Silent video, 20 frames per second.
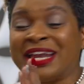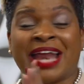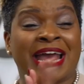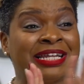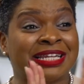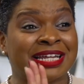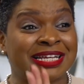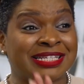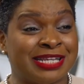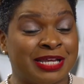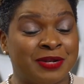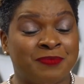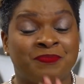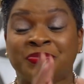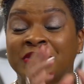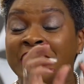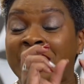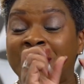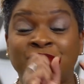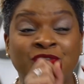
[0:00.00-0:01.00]
And listen,
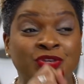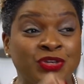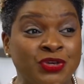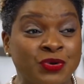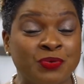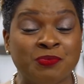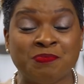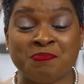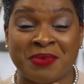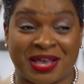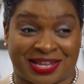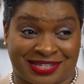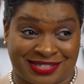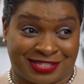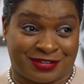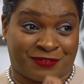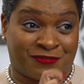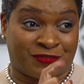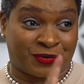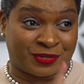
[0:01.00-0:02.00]
if you missed
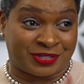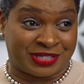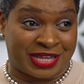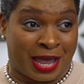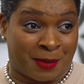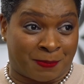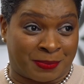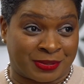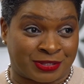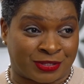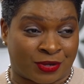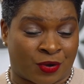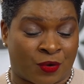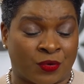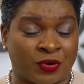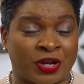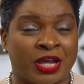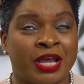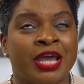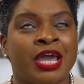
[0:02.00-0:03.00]
the first
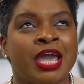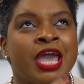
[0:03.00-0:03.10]
episode,